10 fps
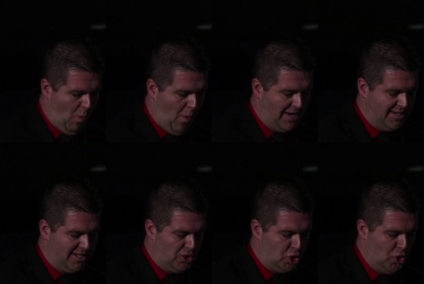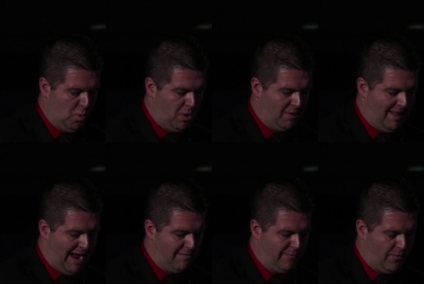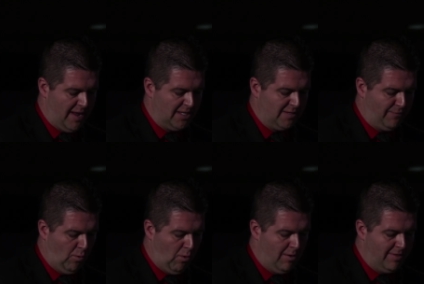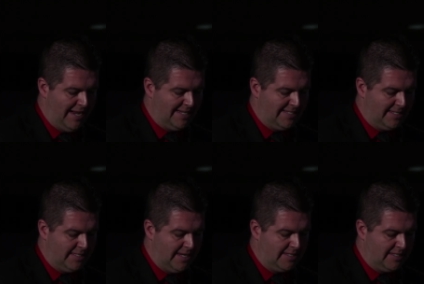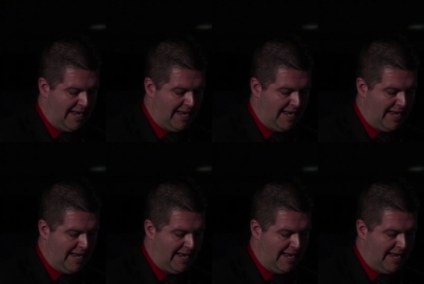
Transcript: What is the two-word Latin phrase for the existing